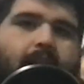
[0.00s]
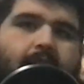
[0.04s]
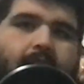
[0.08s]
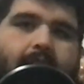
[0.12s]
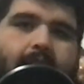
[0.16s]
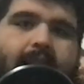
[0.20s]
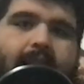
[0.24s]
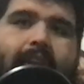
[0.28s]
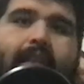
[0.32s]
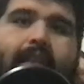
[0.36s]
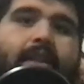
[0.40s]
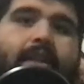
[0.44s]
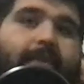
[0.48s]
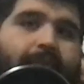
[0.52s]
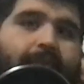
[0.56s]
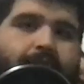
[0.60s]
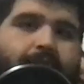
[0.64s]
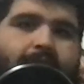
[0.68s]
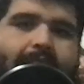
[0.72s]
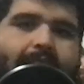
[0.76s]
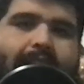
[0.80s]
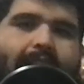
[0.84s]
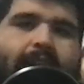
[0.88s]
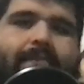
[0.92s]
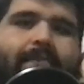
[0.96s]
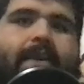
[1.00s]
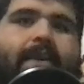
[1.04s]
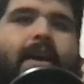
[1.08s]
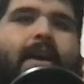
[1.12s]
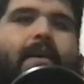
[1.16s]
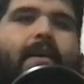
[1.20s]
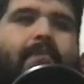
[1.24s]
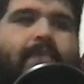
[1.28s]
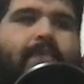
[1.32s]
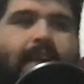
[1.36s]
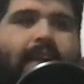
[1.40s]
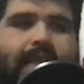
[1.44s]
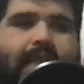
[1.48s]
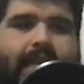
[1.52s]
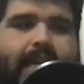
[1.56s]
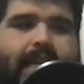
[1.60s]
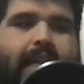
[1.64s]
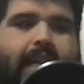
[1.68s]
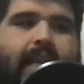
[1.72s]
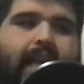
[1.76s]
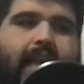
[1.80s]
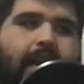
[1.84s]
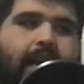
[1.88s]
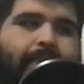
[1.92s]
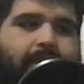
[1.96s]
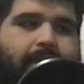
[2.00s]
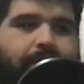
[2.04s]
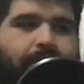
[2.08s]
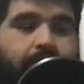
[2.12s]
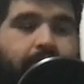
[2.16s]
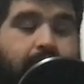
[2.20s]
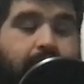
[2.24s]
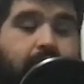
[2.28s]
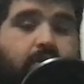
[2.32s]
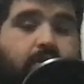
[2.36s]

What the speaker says: in the frame. But I think a lot of people